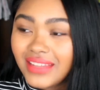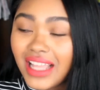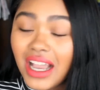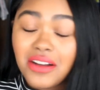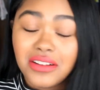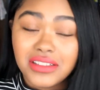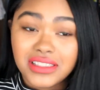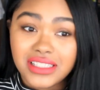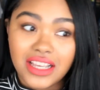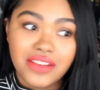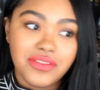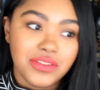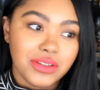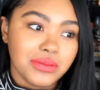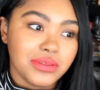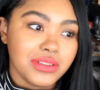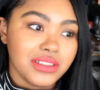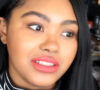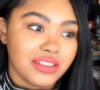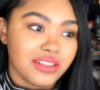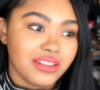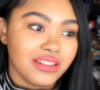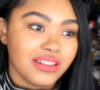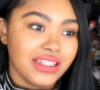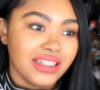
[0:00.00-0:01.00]
Now it's
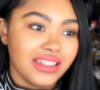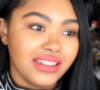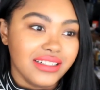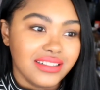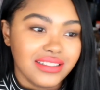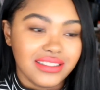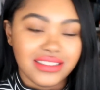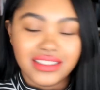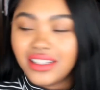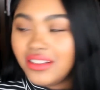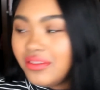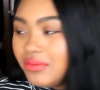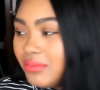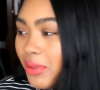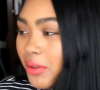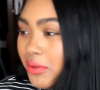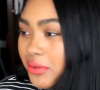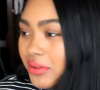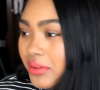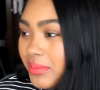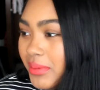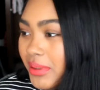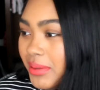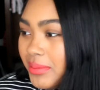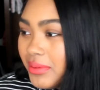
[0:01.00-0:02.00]
everyone's Korean instead of
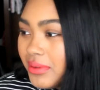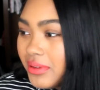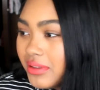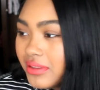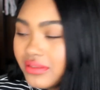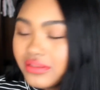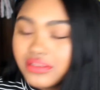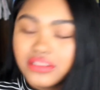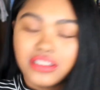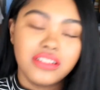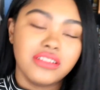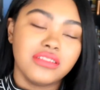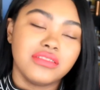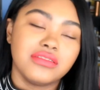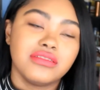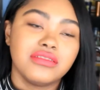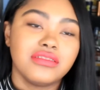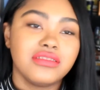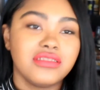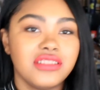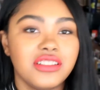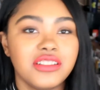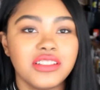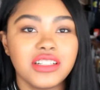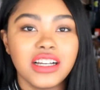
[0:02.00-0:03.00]
most people. Oh
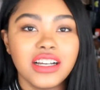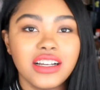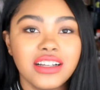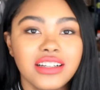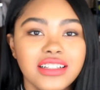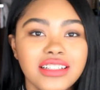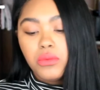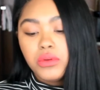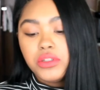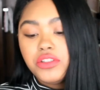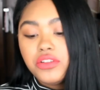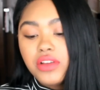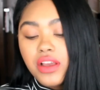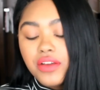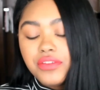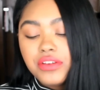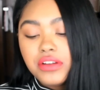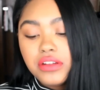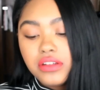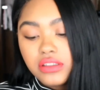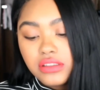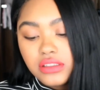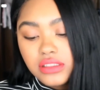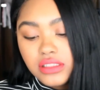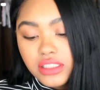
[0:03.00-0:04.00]
okay. Would you
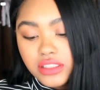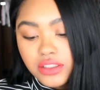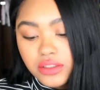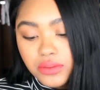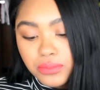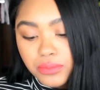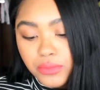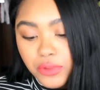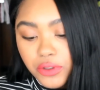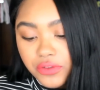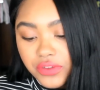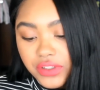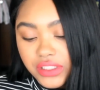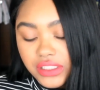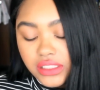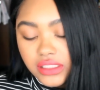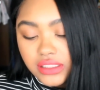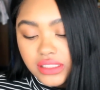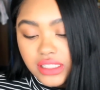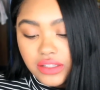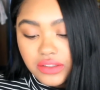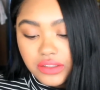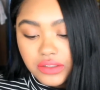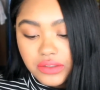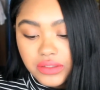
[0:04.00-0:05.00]
ever consider moving to
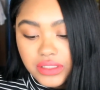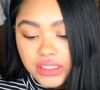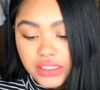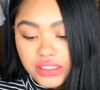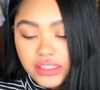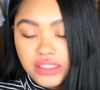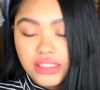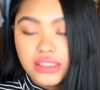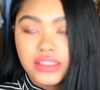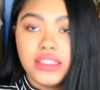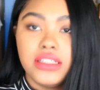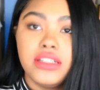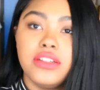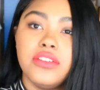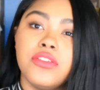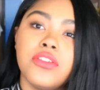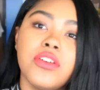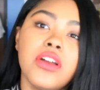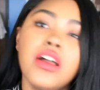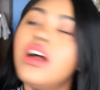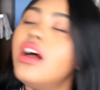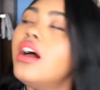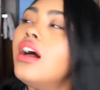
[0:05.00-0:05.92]
South Korea to live?